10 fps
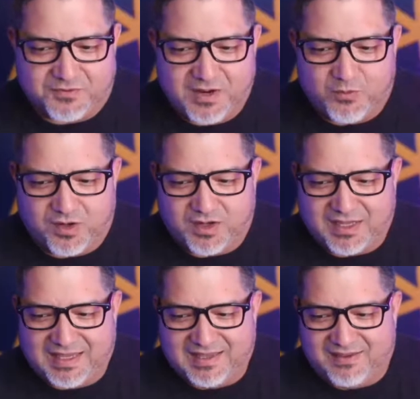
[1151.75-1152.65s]

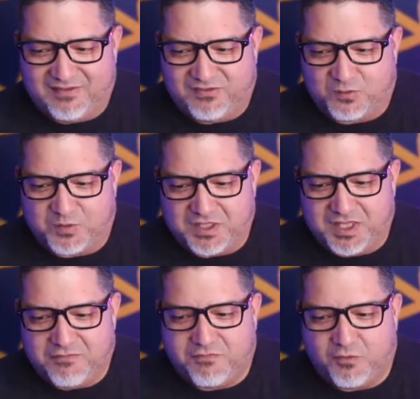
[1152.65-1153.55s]
framework is
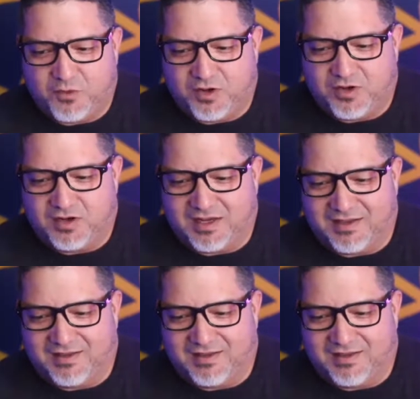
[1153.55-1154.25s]
really for,